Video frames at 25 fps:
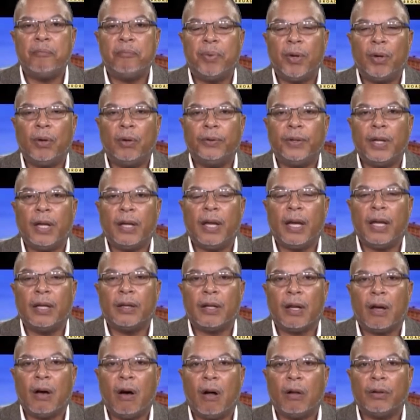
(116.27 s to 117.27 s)
building
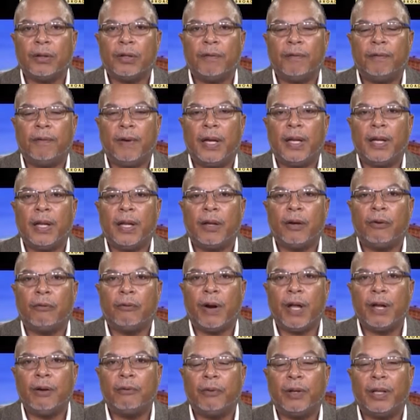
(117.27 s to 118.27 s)
and cultivating
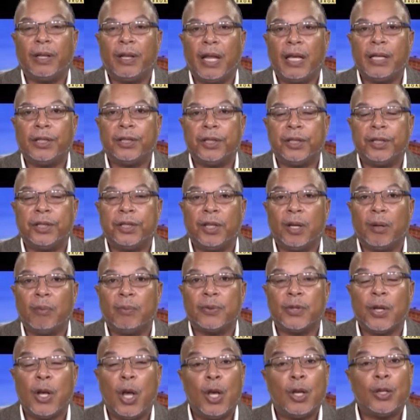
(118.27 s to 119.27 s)
great
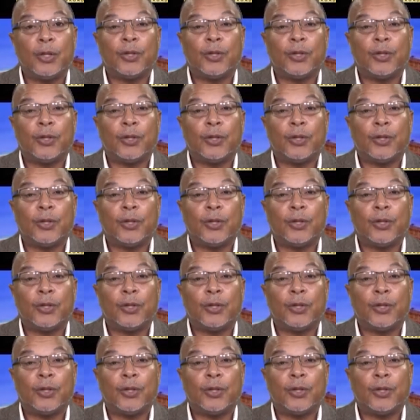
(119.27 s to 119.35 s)
relationships.